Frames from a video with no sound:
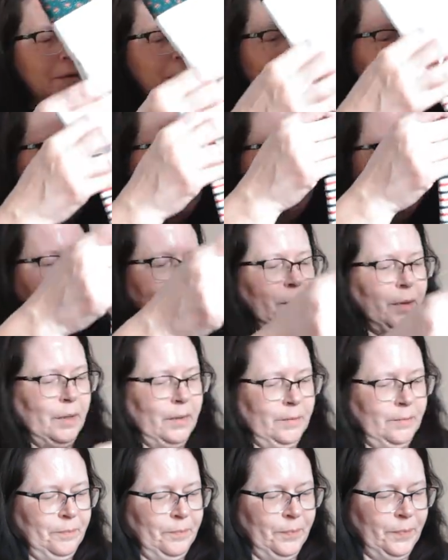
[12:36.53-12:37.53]
myself,
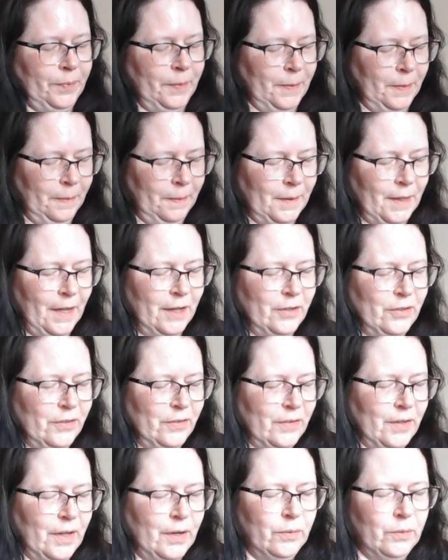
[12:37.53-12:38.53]
but I
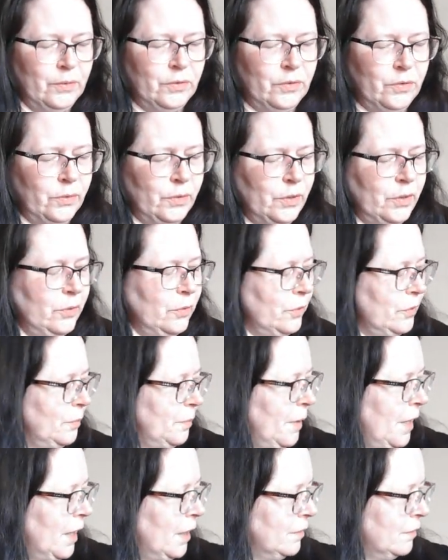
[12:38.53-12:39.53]
just thought it was too cute to
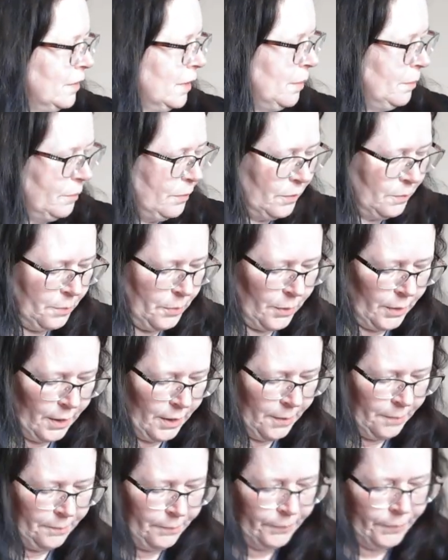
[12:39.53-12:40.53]
pass up.
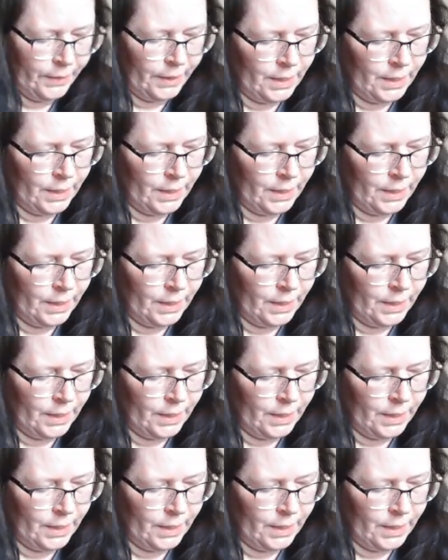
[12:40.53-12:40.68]
Pretty.